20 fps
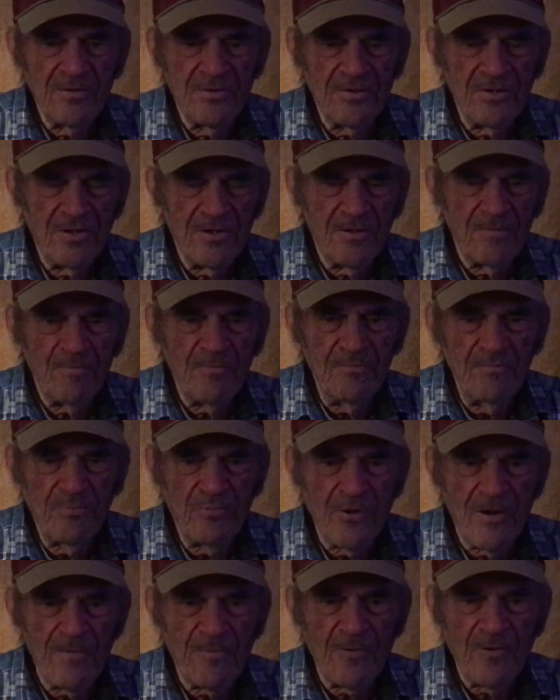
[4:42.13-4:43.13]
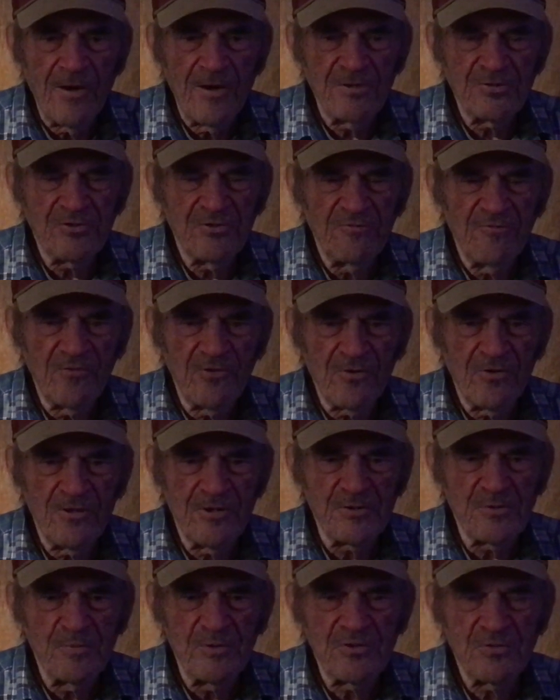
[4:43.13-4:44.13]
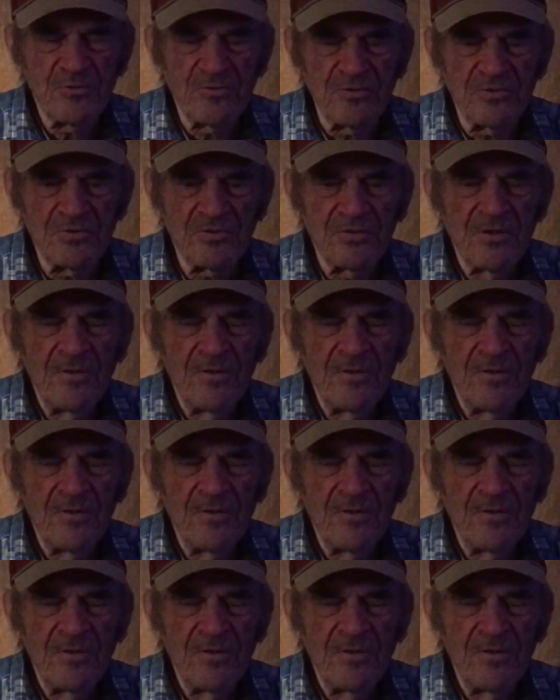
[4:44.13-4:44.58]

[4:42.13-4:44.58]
getting preparations for Christmas was,